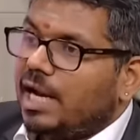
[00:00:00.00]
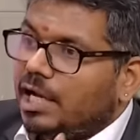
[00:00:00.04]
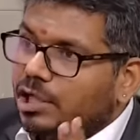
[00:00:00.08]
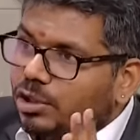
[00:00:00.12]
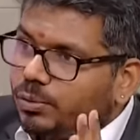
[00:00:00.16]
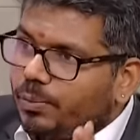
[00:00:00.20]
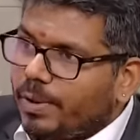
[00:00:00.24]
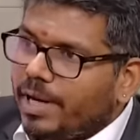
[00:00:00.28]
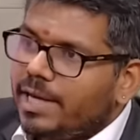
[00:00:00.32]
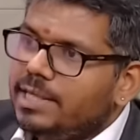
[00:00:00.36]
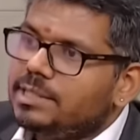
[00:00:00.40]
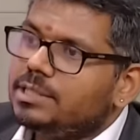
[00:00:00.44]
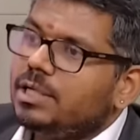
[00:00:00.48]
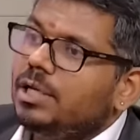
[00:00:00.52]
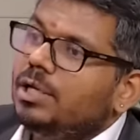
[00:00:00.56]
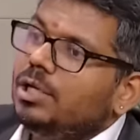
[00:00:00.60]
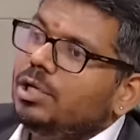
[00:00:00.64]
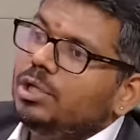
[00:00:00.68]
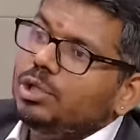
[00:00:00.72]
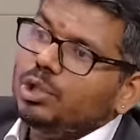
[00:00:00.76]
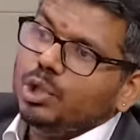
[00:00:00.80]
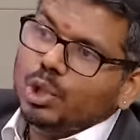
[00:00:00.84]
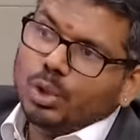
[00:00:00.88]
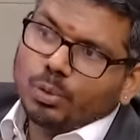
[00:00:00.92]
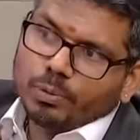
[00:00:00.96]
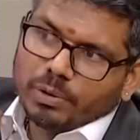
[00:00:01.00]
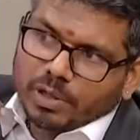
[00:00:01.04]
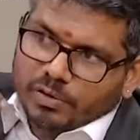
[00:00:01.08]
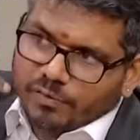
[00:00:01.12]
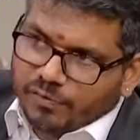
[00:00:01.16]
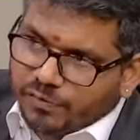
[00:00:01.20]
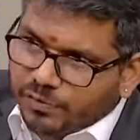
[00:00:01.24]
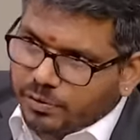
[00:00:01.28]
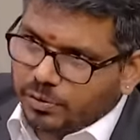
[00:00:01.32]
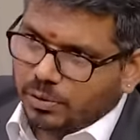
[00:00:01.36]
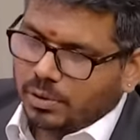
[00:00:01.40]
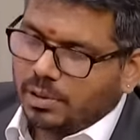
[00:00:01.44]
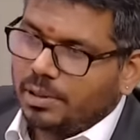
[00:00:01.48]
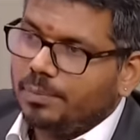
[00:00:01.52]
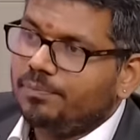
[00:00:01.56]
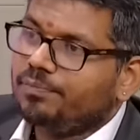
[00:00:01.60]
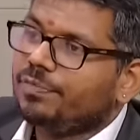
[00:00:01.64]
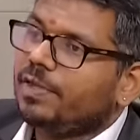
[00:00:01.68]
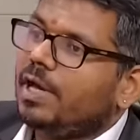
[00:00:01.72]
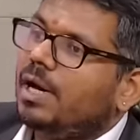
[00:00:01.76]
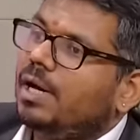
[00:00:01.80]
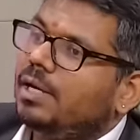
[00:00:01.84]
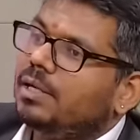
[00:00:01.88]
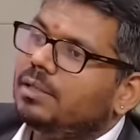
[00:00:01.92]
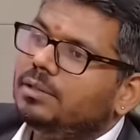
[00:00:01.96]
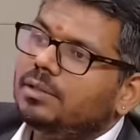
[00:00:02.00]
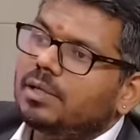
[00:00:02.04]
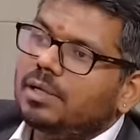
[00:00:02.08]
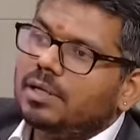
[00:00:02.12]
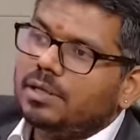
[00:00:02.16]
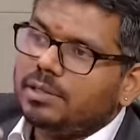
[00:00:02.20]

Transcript: Otherwise, you will fuel another